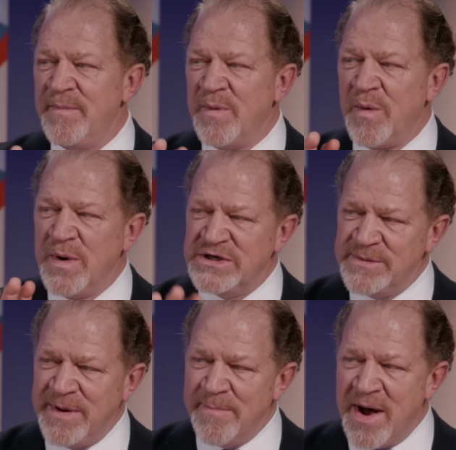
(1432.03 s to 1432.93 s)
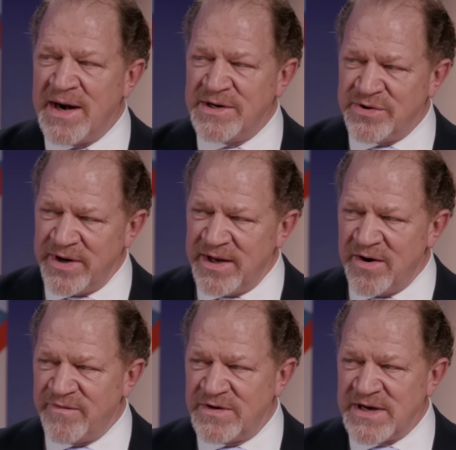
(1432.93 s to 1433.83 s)
We should be monitoring it
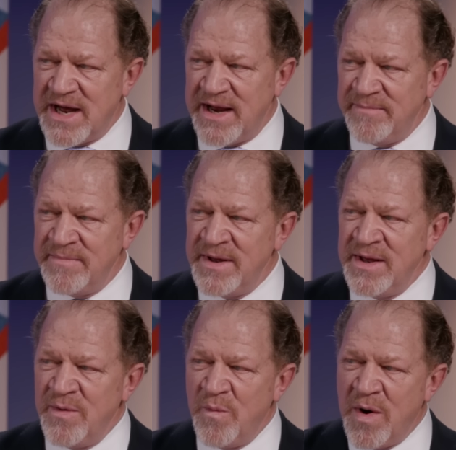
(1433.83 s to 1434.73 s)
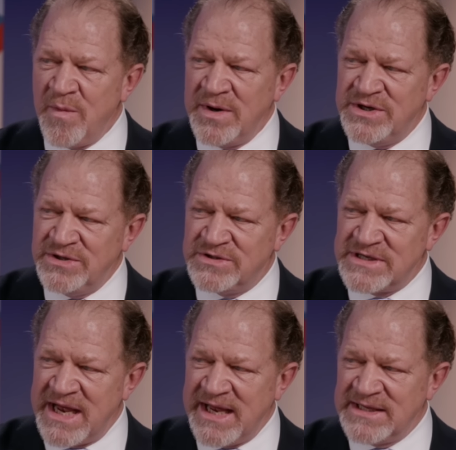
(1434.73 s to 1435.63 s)
over time. What would you
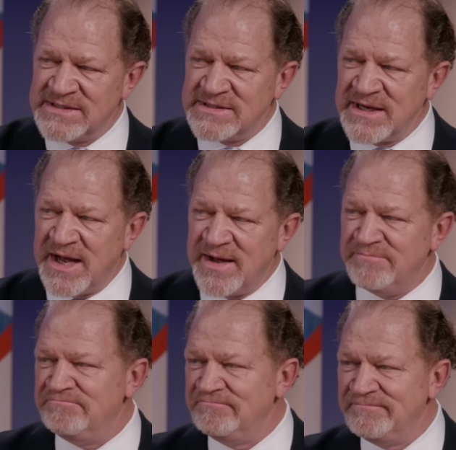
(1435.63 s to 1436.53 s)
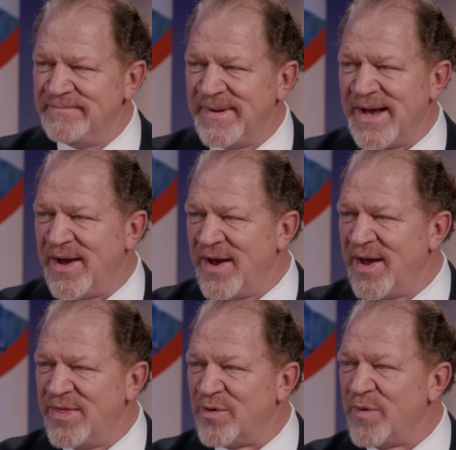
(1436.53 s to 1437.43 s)
say is
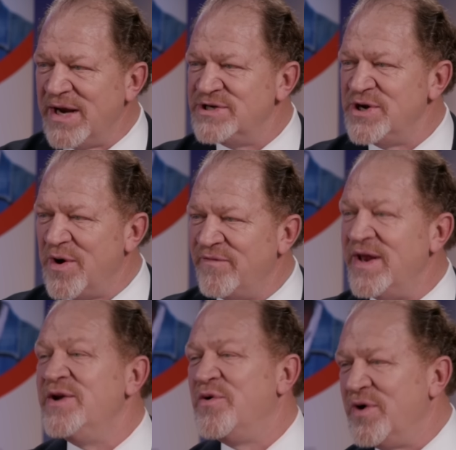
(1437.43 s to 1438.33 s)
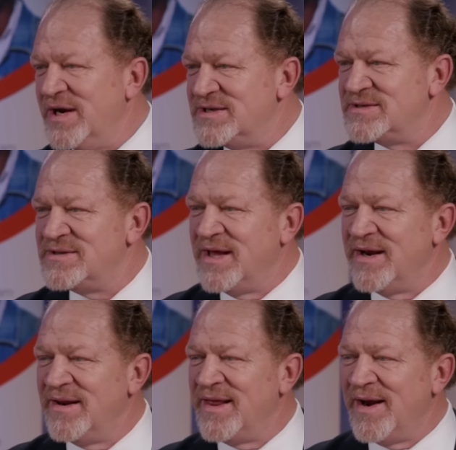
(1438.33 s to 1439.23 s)
the ratio of increase
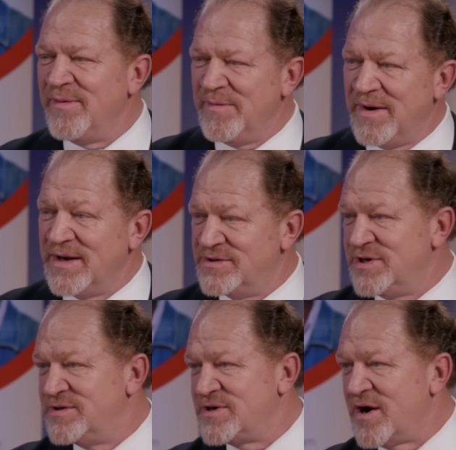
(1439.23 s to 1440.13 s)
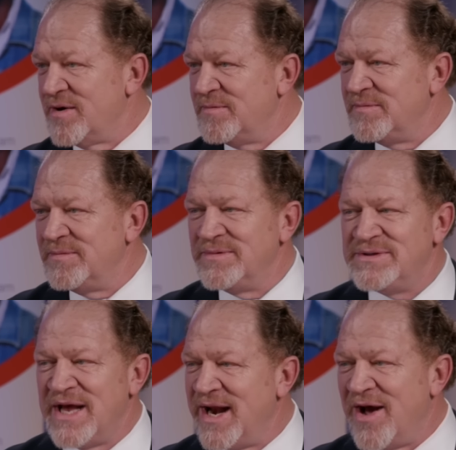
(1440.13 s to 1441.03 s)
that should start
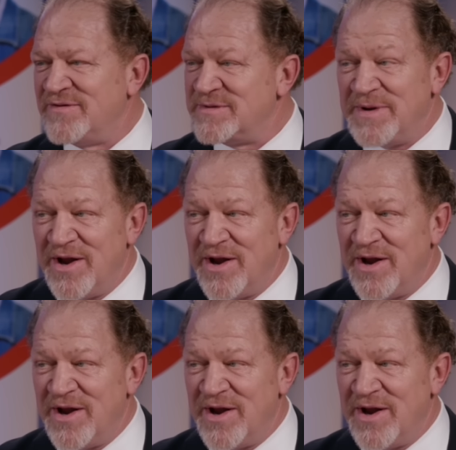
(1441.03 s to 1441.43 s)
setting off some